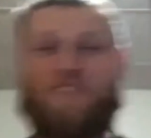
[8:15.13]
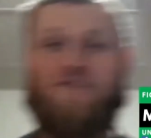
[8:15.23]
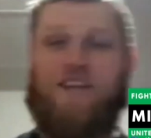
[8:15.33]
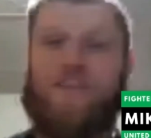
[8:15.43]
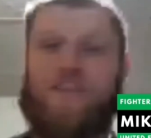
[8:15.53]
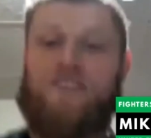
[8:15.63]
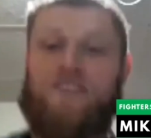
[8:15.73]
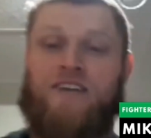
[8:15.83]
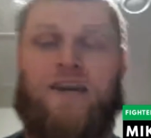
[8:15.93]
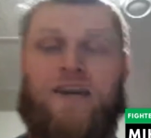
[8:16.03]
funny because
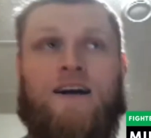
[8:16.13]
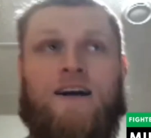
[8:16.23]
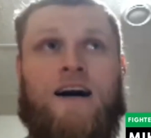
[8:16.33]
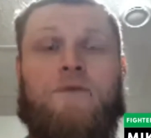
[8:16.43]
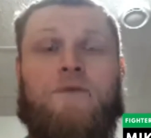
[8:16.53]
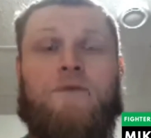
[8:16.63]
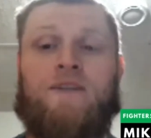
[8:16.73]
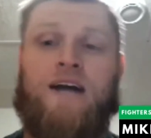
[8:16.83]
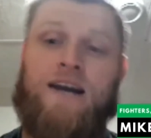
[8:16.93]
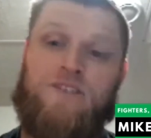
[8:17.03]
like I went to
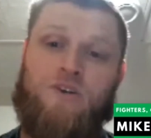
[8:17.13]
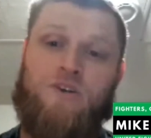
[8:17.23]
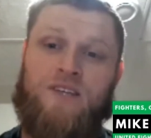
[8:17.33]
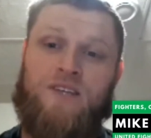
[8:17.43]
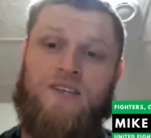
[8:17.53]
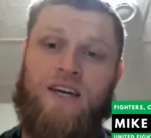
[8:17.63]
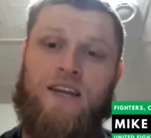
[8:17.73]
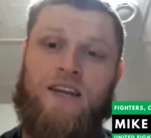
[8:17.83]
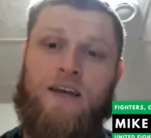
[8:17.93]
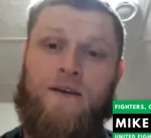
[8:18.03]
high school with this
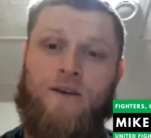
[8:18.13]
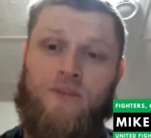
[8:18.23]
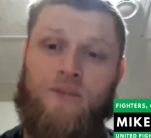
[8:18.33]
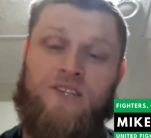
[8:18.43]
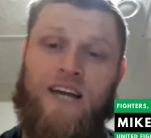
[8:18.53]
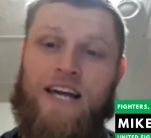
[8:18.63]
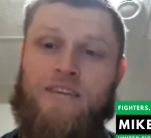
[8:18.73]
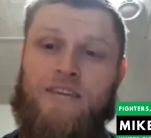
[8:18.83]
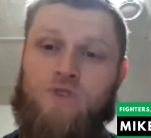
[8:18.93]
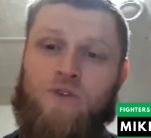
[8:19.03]
kid or this guy.
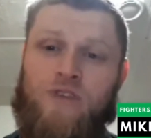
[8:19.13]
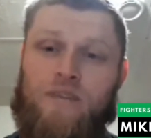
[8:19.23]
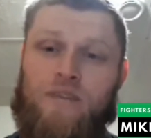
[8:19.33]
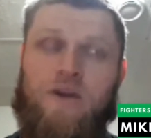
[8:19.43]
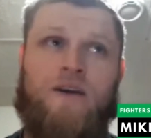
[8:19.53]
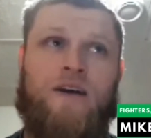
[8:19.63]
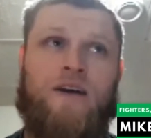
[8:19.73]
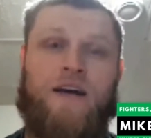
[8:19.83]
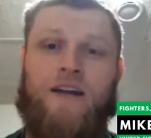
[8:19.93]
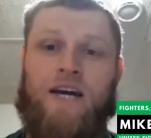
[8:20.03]
He was older than me,
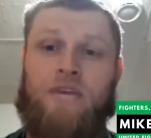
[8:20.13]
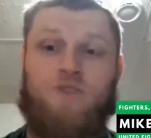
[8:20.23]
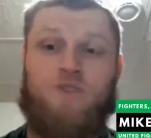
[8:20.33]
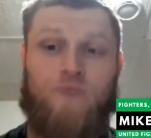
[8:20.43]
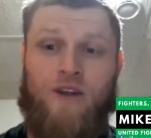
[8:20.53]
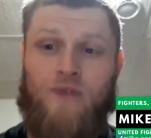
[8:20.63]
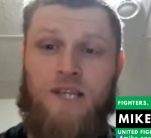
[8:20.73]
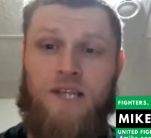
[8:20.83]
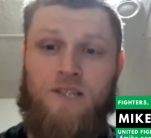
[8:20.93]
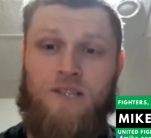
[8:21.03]
and he was a better
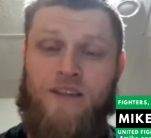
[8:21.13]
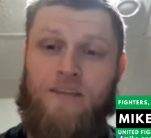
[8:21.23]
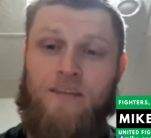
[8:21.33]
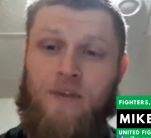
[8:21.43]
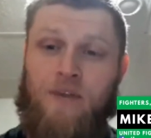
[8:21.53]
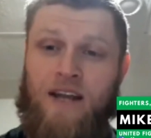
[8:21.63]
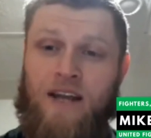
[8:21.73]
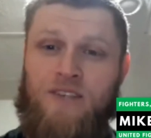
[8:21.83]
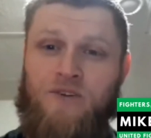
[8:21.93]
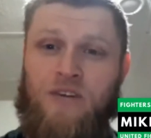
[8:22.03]
wrestler than me in high
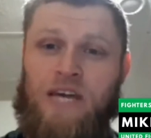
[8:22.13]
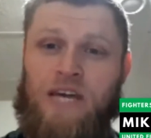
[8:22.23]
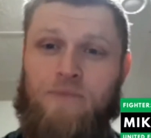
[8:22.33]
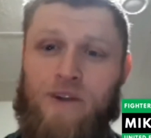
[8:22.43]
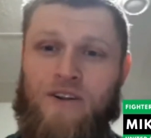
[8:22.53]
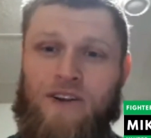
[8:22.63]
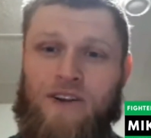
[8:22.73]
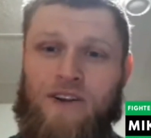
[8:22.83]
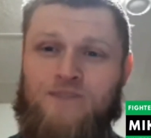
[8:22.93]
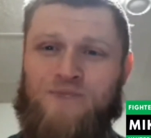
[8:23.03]
school. He had better
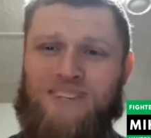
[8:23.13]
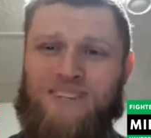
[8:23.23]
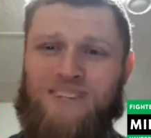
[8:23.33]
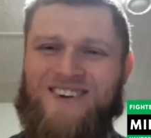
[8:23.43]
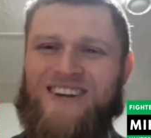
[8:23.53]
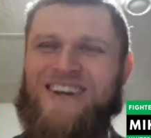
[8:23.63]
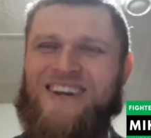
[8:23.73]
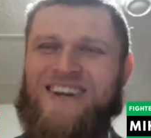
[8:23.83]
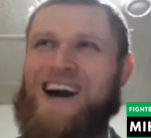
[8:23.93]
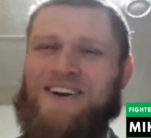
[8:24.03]
accomplishments, so
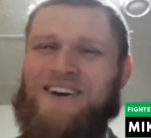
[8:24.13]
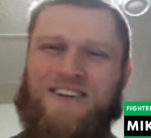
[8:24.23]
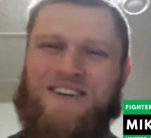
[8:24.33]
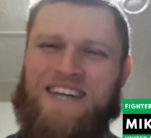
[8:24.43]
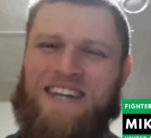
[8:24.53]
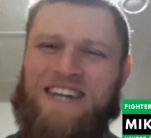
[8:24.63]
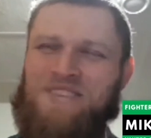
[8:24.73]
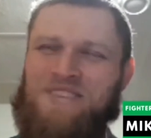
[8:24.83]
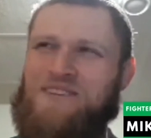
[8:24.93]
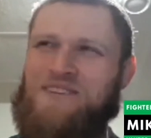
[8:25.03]
I always felt he had a
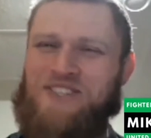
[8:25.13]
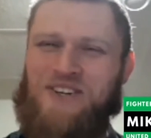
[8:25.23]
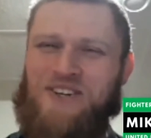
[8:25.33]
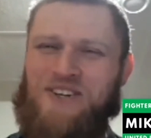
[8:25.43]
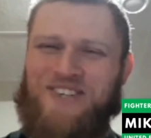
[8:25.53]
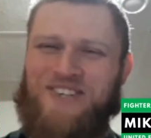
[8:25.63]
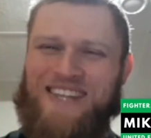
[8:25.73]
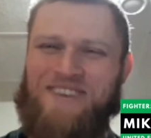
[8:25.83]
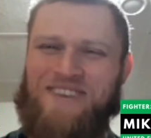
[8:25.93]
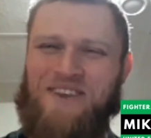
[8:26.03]
chip on his shoulder. So I
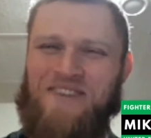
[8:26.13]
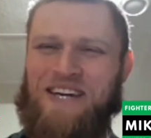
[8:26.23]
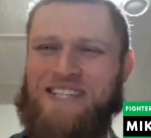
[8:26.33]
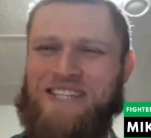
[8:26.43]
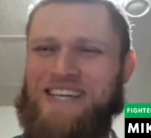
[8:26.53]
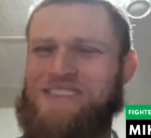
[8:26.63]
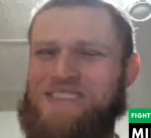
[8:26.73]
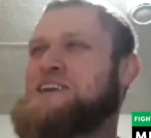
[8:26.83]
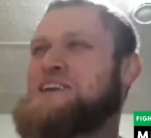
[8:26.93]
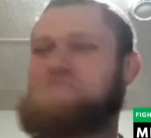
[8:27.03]
thought maybe I could take him
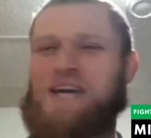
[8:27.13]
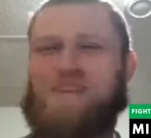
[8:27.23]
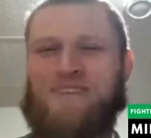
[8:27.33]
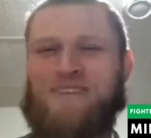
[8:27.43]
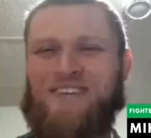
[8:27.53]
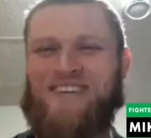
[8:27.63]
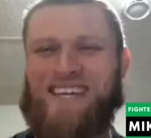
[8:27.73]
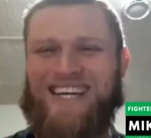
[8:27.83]
down a peg, maybe.